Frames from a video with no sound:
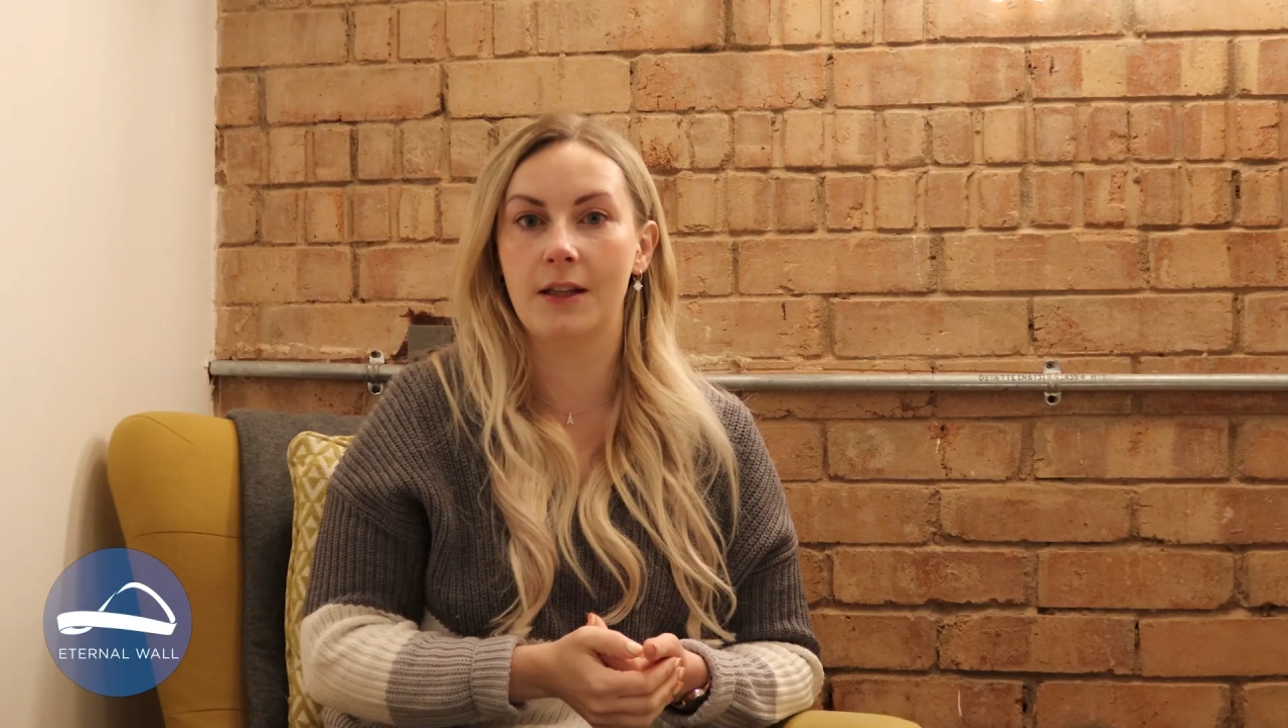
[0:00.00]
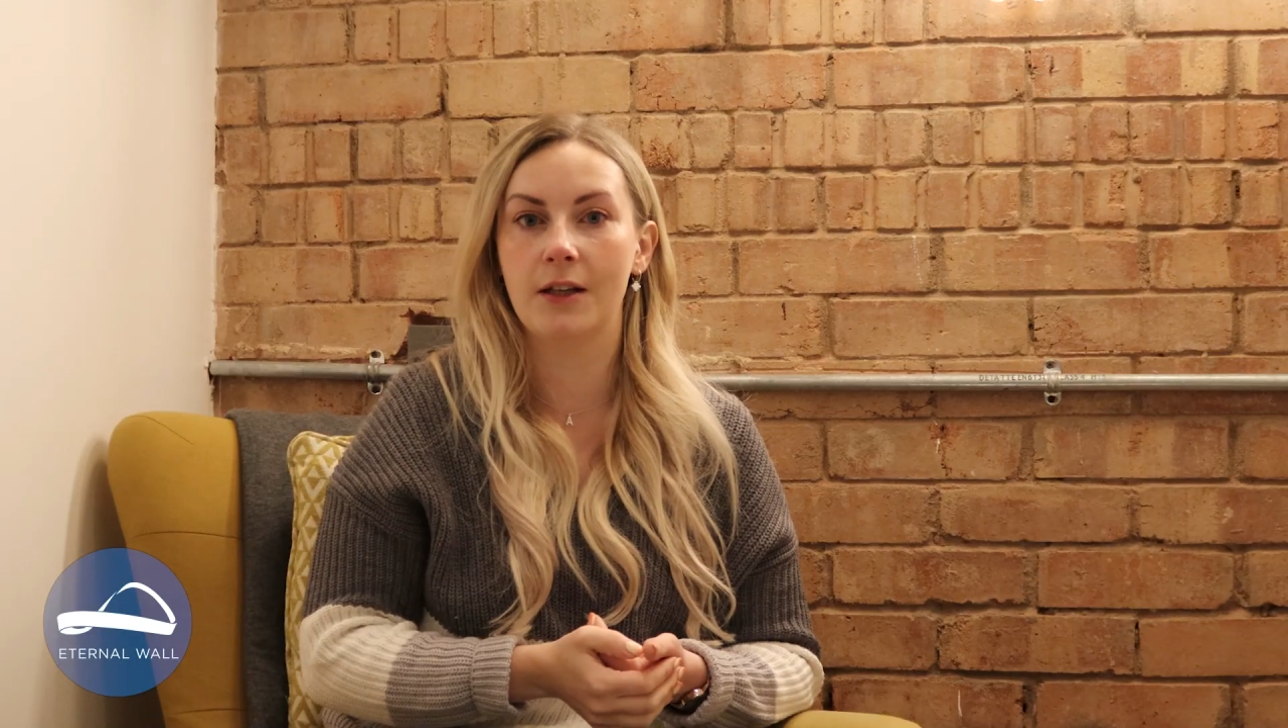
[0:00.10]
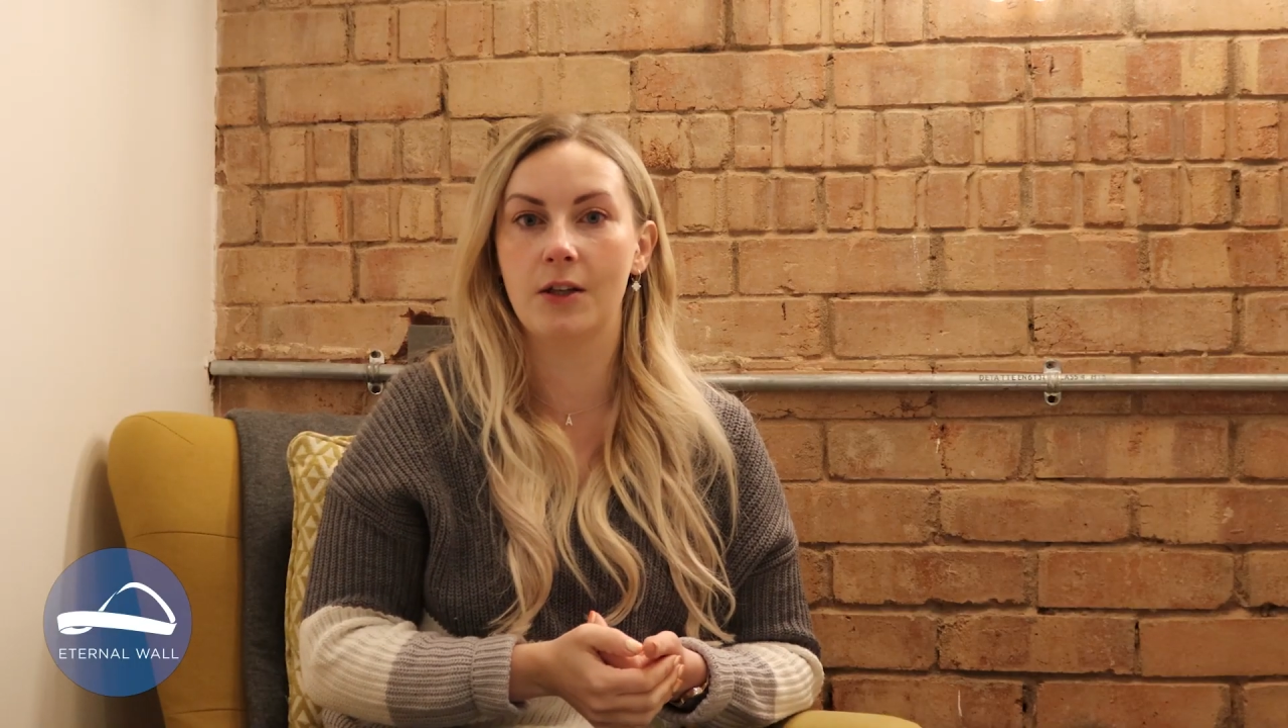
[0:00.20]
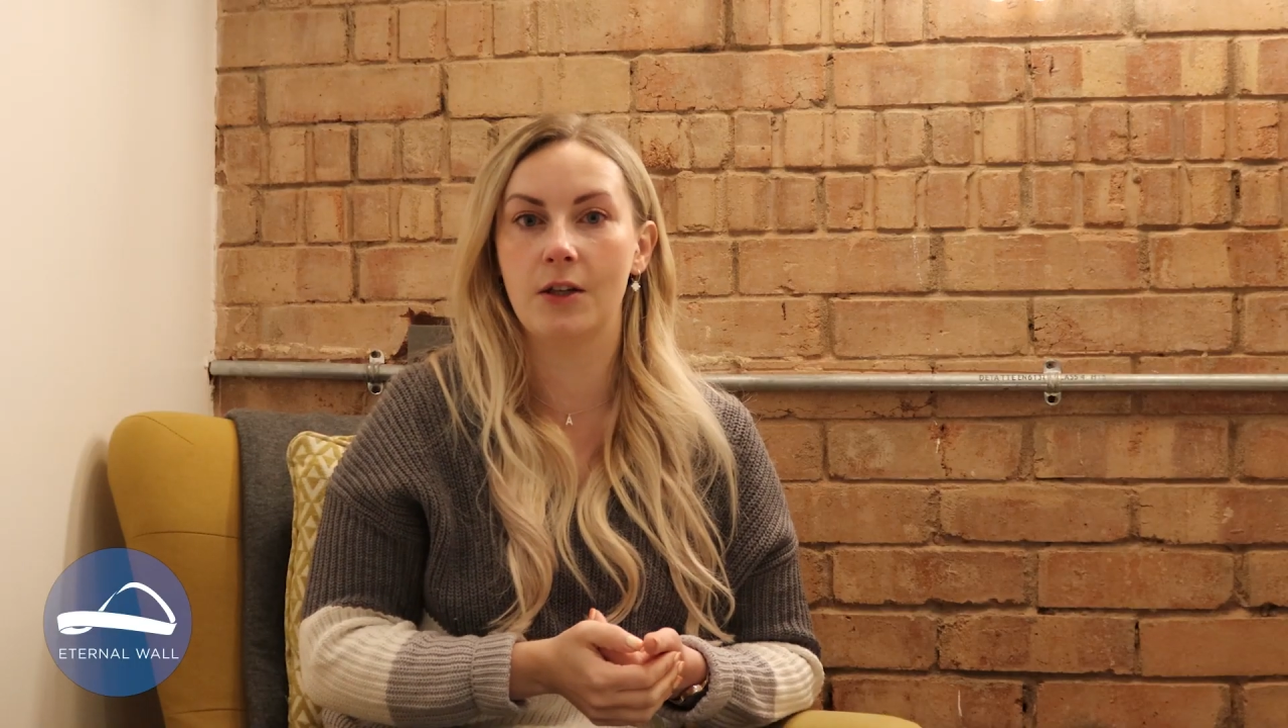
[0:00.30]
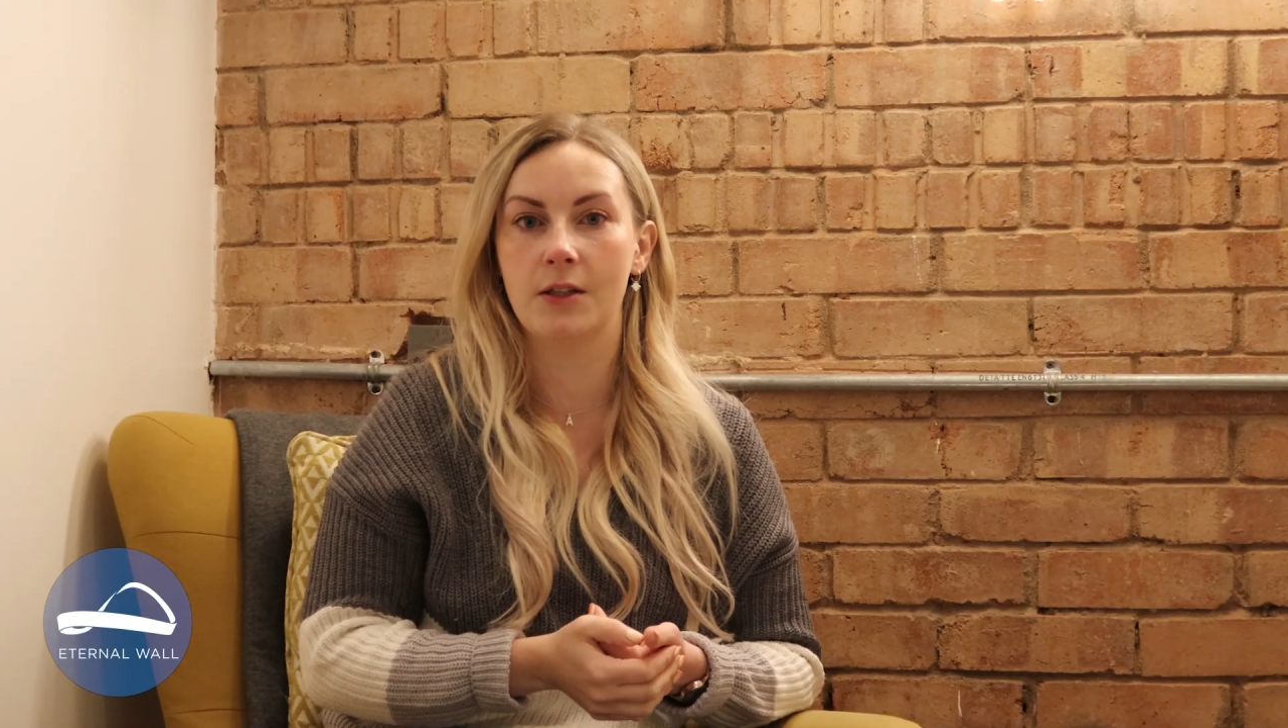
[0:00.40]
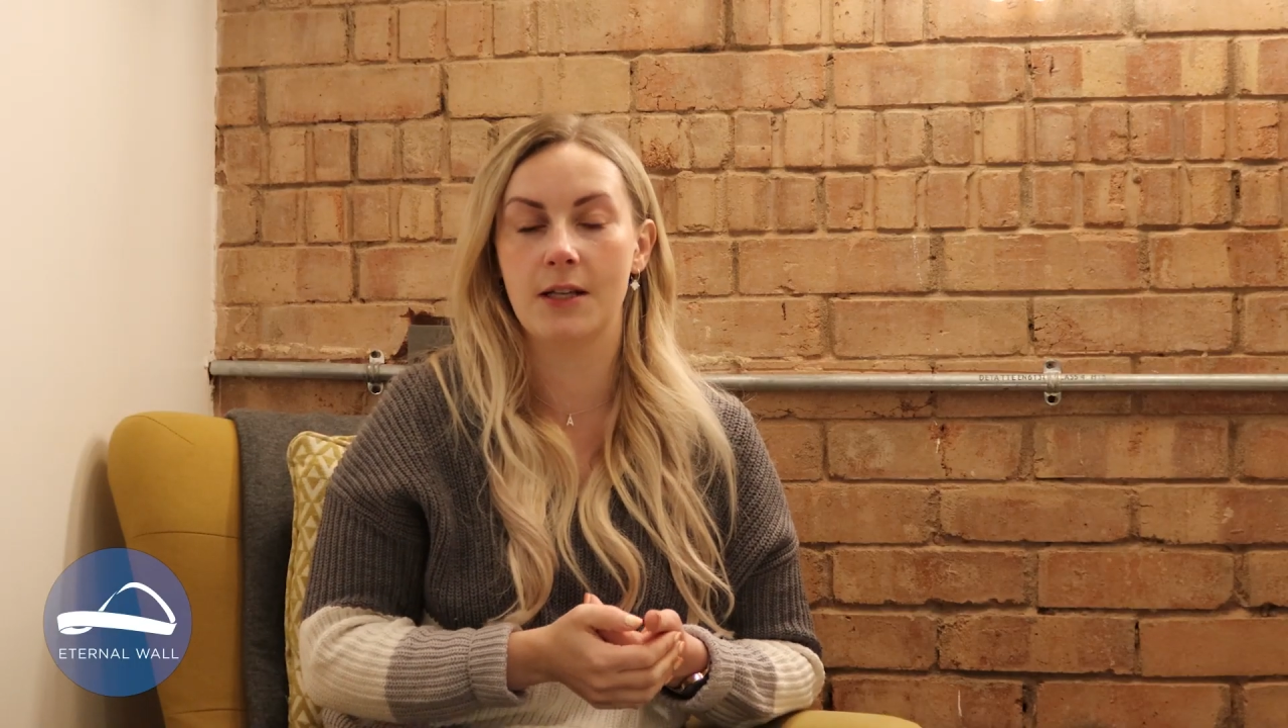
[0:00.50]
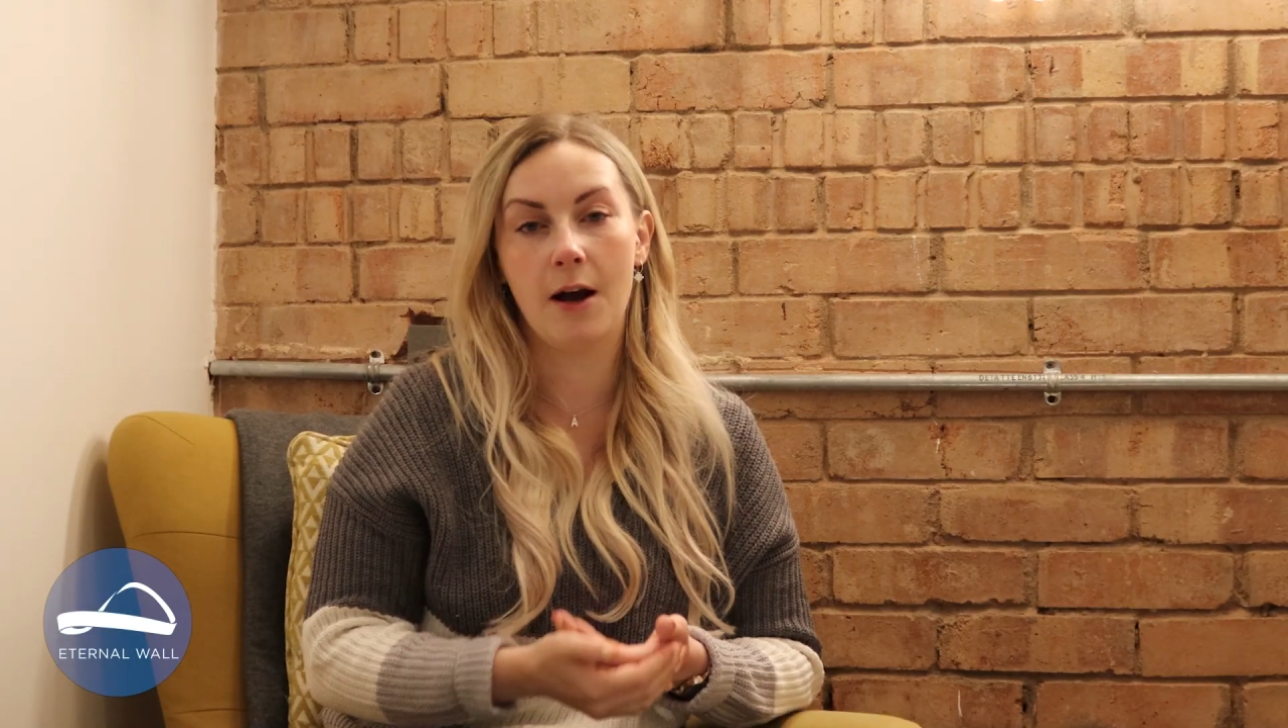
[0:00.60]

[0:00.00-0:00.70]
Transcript: that could